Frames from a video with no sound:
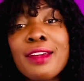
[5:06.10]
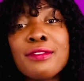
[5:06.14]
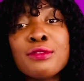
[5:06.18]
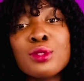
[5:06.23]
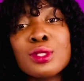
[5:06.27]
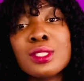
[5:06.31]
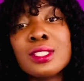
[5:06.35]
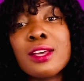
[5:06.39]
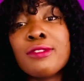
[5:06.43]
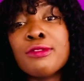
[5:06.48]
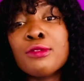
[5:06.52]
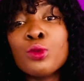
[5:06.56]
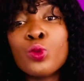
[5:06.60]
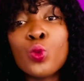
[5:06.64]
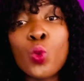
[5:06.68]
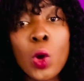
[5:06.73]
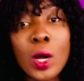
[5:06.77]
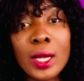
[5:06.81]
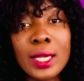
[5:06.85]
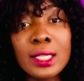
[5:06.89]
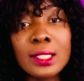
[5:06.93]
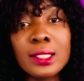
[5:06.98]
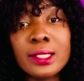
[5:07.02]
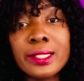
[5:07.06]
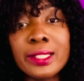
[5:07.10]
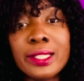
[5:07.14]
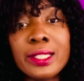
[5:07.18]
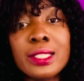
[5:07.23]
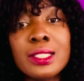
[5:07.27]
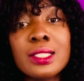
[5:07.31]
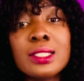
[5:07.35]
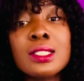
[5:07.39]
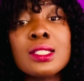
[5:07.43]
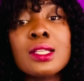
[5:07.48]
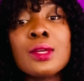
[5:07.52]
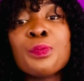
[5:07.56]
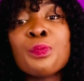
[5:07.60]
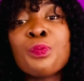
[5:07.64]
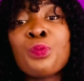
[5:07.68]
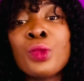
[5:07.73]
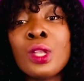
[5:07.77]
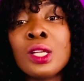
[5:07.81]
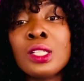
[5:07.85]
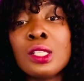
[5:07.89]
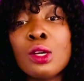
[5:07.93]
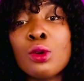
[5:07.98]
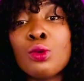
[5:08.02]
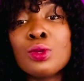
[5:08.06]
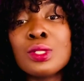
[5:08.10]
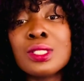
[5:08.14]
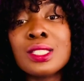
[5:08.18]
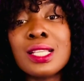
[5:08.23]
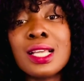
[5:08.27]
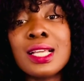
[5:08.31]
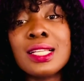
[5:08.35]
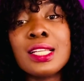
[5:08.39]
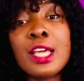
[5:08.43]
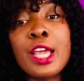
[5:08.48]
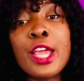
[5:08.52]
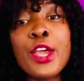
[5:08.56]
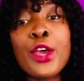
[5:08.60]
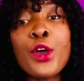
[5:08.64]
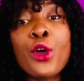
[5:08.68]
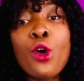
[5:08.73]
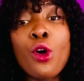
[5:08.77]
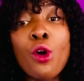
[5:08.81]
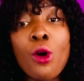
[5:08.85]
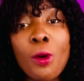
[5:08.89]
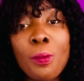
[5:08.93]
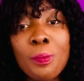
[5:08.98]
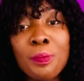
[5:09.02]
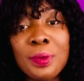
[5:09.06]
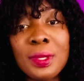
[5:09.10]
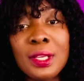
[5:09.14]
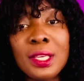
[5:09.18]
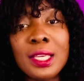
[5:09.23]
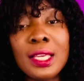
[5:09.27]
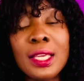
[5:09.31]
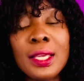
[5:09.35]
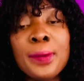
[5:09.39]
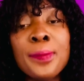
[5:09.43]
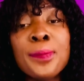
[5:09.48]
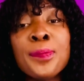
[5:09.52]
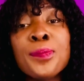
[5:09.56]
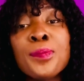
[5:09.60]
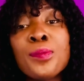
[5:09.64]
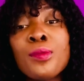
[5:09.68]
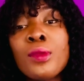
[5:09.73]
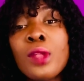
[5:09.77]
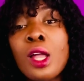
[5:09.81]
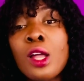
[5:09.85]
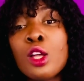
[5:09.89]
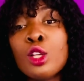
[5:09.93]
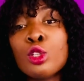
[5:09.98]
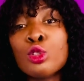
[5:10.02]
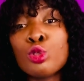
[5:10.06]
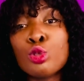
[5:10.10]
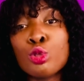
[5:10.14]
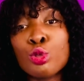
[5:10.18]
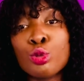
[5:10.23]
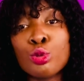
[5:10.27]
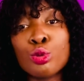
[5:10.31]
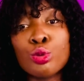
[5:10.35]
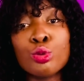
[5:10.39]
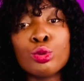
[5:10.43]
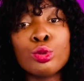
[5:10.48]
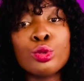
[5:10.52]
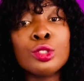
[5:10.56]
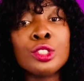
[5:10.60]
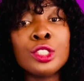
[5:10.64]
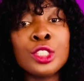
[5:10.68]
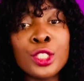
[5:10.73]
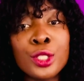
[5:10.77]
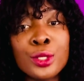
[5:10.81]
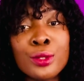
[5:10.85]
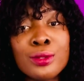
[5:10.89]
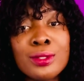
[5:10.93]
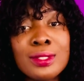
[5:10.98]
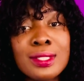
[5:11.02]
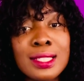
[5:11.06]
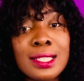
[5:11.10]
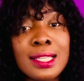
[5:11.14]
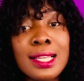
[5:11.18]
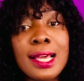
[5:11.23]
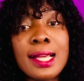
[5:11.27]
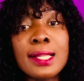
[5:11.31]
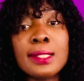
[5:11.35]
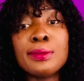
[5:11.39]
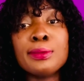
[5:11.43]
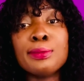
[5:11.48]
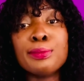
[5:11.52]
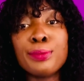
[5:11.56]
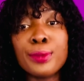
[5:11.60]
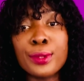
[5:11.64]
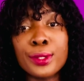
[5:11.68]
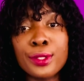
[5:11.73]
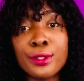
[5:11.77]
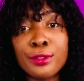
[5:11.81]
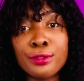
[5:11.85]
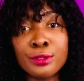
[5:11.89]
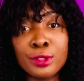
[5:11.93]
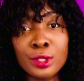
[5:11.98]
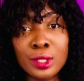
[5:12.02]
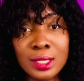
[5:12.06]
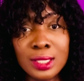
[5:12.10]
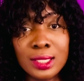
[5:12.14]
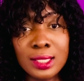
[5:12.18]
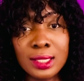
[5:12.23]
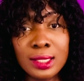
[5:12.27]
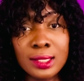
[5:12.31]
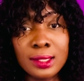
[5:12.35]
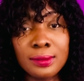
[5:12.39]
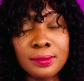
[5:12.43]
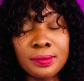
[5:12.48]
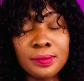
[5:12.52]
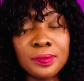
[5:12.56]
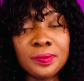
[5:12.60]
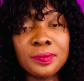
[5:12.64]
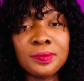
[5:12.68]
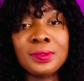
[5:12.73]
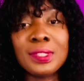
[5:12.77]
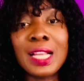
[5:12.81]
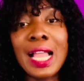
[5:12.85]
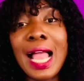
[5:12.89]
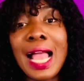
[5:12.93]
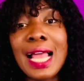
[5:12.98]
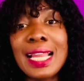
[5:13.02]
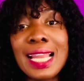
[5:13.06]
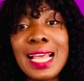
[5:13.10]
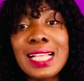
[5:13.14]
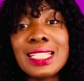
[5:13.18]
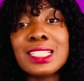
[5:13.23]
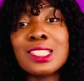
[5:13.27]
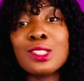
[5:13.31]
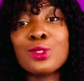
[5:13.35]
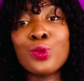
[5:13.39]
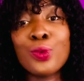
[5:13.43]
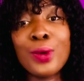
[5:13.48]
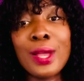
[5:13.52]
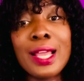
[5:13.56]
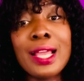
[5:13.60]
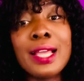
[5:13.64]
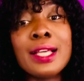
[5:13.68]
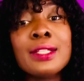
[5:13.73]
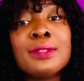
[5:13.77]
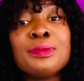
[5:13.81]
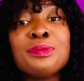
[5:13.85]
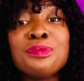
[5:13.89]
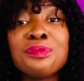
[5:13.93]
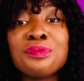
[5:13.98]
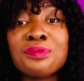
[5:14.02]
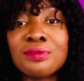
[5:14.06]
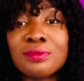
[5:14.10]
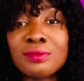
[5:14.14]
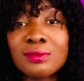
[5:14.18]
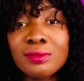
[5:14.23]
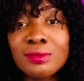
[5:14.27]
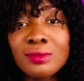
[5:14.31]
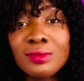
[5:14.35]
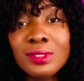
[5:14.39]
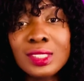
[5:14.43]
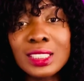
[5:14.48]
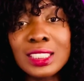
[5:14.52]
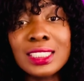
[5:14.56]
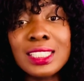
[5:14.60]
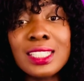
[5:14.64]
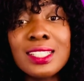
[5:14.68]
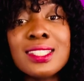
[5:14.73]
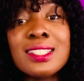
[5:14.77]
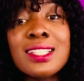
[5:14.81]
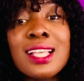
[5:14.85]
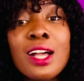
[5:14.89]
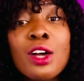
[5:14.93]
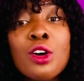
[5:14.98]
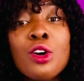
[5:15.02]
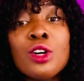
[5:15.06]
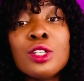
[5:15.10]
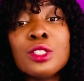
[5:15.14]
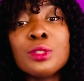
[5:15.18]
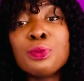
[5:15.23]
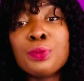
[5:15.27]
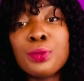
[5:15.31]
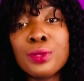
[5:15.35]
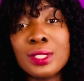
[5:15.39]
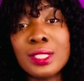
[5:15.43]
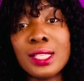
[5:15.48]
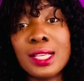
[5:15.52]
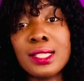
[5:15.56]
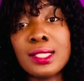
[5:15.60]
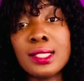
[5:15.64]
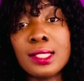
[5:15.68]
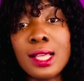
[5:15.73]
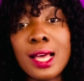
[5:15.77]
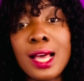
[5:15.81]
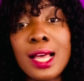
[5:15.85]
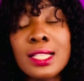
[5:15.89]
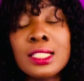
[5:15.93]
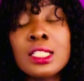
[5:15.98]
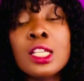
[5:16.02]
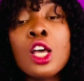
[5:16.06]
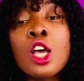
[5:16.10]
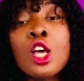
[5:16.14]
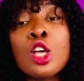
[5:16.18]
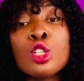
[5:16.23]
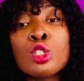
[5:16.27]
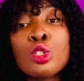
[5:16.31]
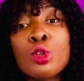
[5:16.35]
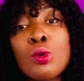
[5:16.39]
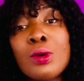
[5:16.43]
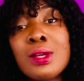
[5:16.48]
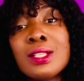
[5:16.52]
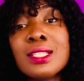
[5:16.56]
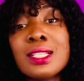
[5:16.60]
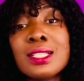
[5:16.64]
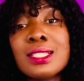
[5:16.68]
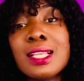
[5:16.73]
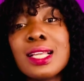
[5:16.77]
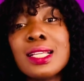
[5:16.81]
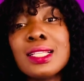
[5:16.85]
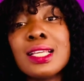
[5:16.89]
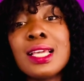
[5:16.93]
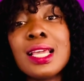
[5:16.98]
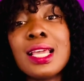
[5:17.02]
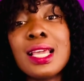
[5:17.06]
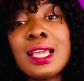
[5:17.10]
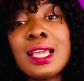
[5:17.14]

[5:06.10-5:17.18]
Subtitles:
to 7 working days, they will send a copy to New Zealand Board of Nursing, and that is where the second process starts. So once they send